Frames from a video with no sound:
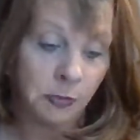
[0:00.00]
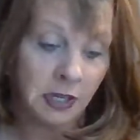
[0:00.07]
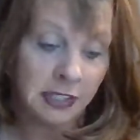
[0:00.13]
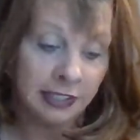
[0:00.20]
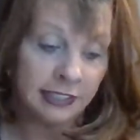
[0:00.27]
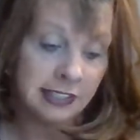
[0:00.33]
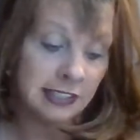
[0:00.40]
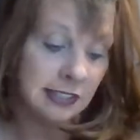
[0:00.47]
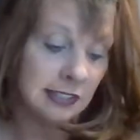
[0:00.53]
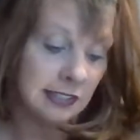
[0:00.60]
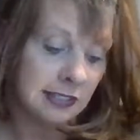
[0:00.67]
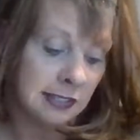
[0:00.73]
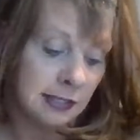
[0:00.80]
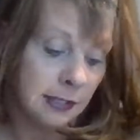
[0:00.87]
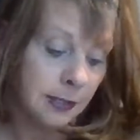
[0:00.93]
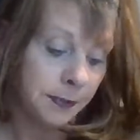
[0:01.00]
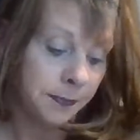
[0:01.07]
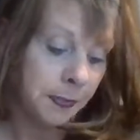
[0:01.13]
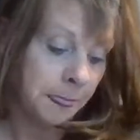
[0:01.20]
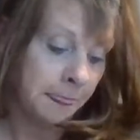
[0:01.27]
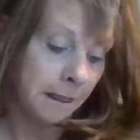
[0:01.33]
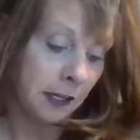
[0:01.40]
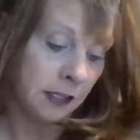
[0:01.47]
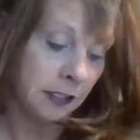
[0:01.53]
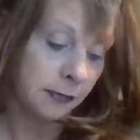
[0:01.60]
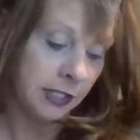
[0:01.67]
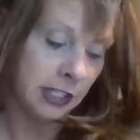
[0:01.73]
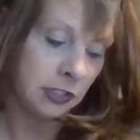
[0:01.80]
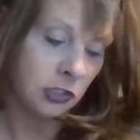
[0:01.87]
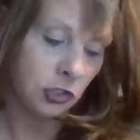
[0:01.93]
Pisces, um, in